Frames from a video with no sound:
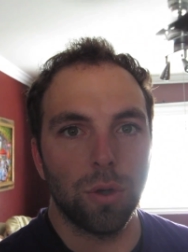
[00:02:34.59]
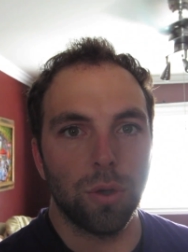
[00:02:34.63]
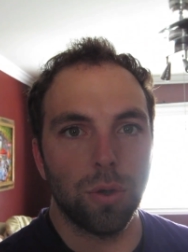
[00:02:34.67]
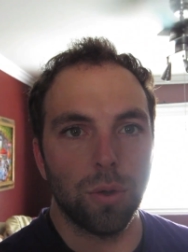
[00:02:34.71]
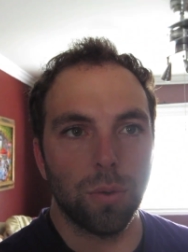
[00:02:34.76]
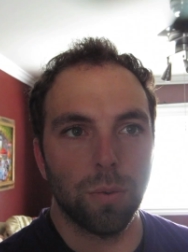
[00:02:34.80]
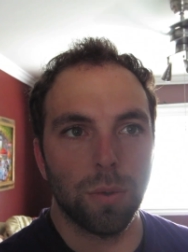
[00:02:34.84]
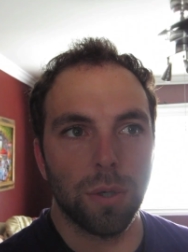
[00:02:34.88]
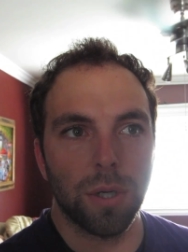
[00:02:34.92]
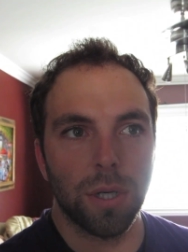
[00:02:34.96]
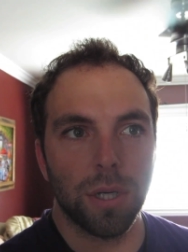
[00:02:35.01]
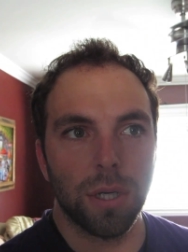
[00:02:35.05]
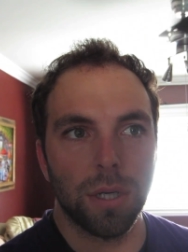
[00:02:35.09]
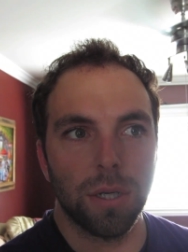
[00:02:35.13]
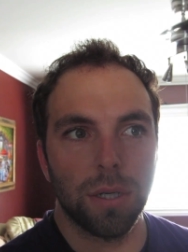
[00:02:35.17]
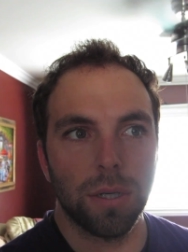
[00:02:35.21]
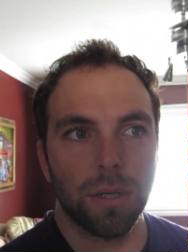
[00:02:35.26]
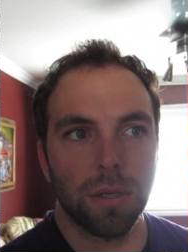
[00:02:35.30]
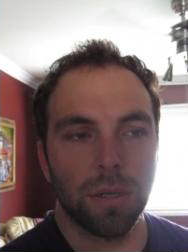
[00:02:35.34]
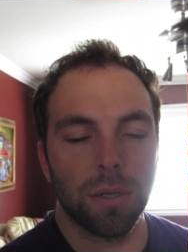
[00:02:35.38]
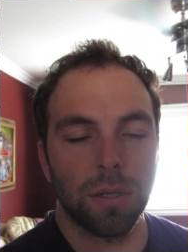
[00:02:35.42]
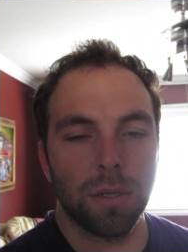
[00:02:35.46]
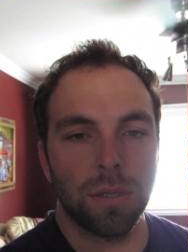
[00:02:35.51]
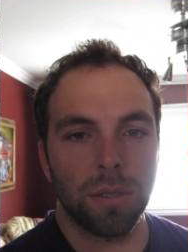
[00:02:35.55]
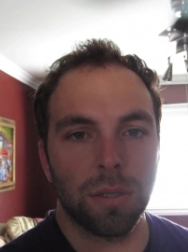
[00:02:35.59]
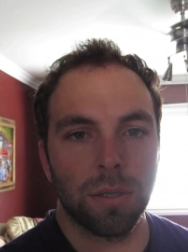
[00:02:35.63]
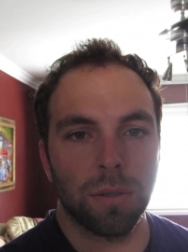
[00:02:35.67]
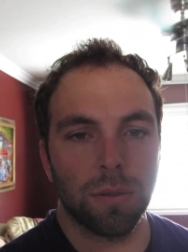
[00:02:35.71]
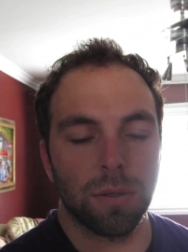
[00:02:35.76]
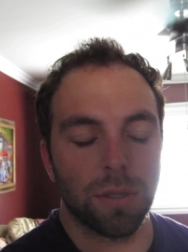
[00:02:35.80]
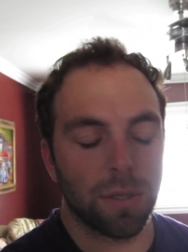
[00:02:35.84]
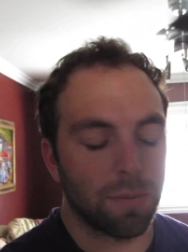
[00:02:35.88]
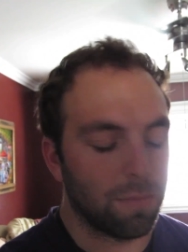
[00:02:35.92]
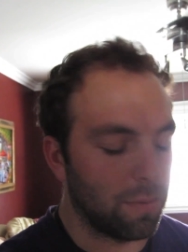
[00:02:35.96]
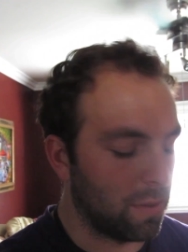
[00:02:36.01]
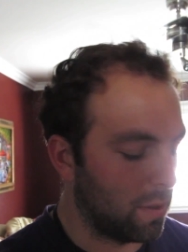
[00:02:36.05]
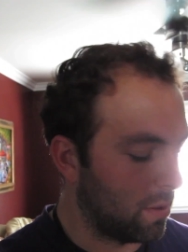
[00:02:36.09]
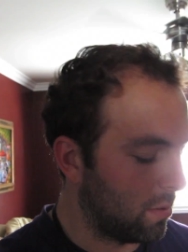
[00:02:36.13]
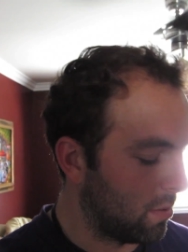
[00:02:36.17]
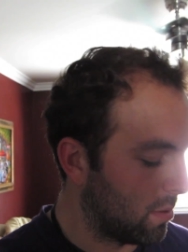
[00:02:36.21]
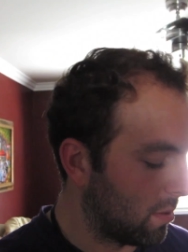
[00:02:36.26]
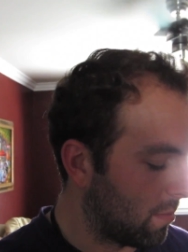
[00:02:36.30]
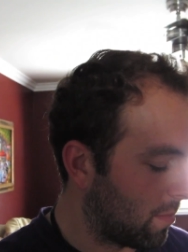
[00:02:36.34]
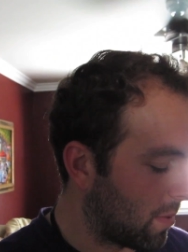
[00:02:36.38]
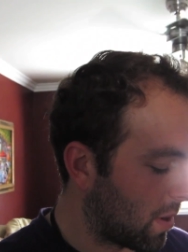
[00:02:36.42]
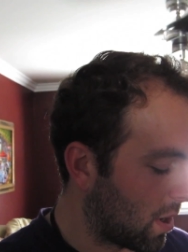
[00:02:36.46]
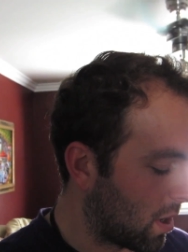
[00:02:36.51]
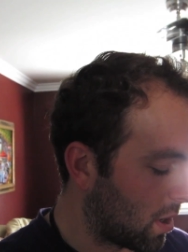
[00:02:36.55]
do a little spin through
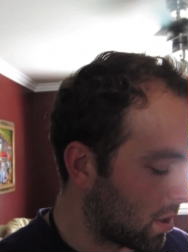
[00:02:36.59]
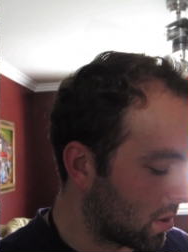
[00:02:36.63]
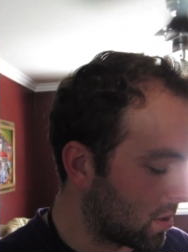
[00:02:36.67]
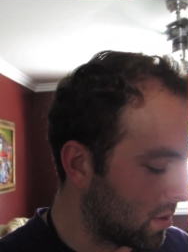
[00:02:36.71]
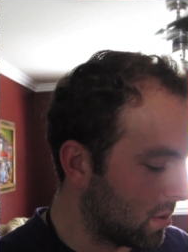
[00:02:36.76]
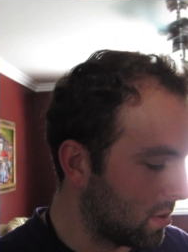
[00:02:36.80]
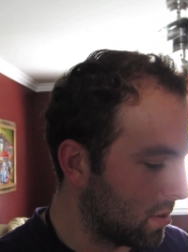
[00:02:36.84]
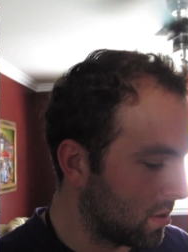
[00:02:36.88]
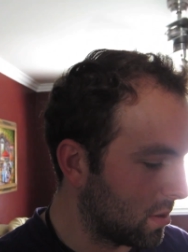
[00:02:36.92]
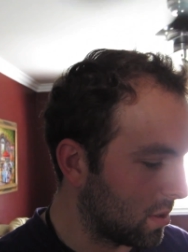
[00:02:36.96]
the park.